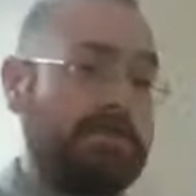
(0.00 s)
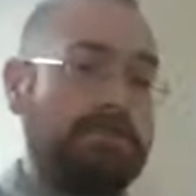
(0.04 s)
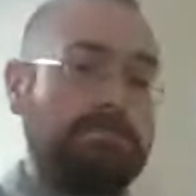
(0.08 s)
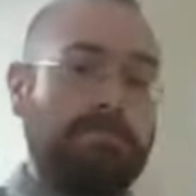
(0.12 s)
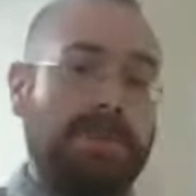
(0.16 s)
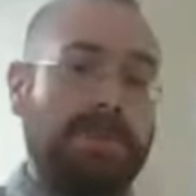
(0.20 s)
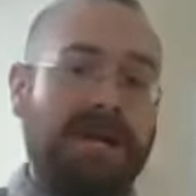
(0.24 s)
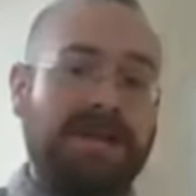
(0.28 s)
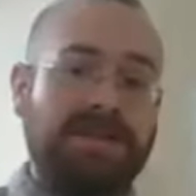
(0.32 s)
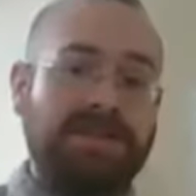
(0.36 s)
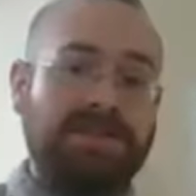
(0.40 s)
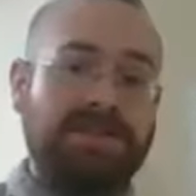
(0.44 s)

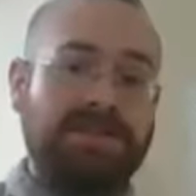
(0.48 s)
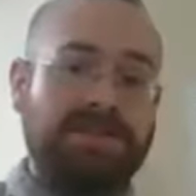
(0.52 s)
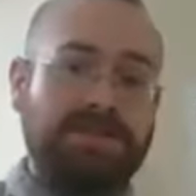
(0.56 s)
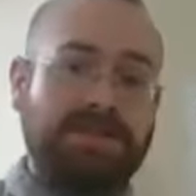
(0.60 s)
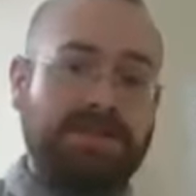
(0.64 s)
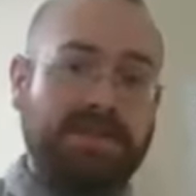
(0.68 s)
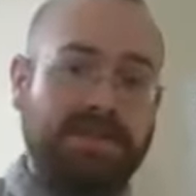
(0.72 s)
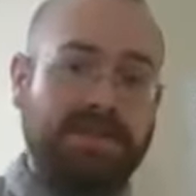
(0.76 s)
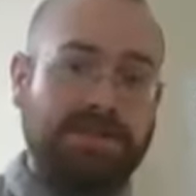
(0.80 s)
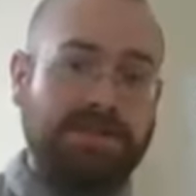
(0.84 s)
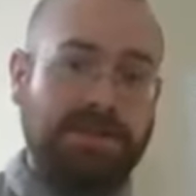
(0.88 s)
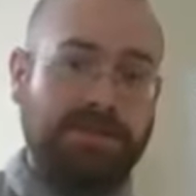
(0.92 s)
minus
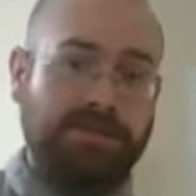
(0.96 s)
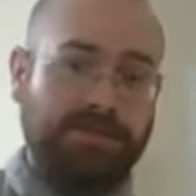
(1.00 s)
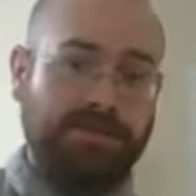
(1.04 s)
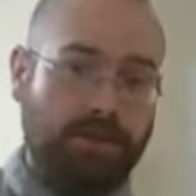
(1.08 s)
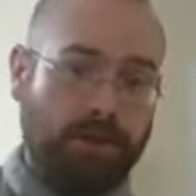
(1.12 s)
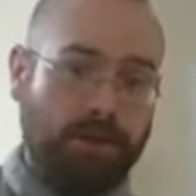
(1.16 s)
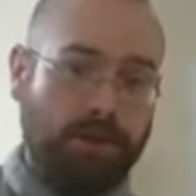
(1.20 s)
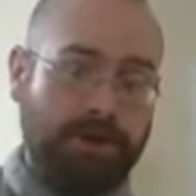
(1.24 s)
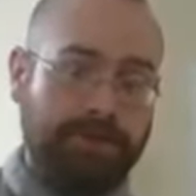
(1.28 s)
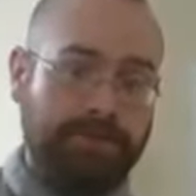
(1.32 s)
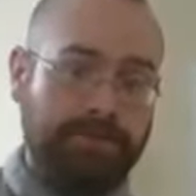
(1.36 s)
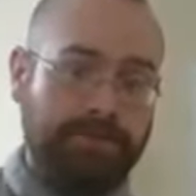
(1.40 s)

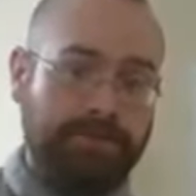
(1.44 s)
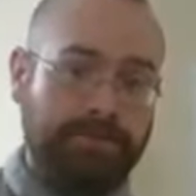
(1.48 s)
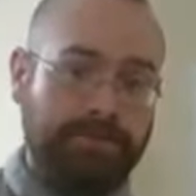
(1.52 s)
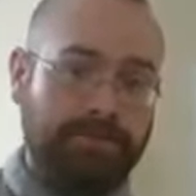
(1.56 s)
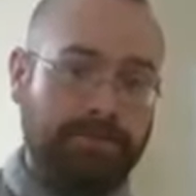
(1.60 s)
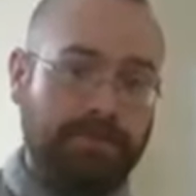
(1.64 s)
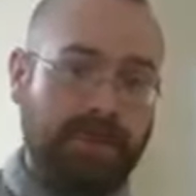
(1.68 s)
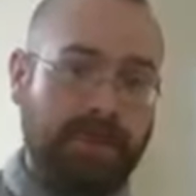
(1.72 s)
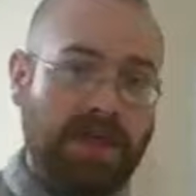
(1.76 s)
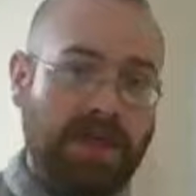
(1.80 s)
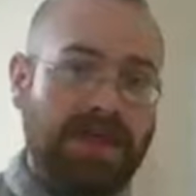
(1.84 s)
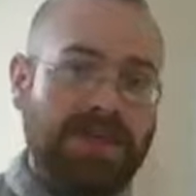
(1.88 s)
64.
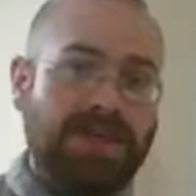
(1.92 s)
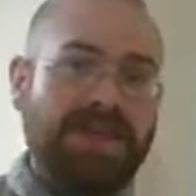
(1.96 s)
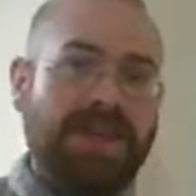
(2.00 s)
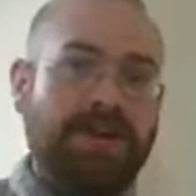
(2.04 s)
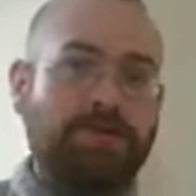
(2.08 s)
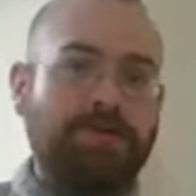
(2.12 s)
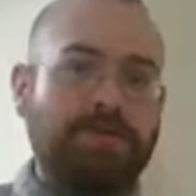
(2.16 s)
Now,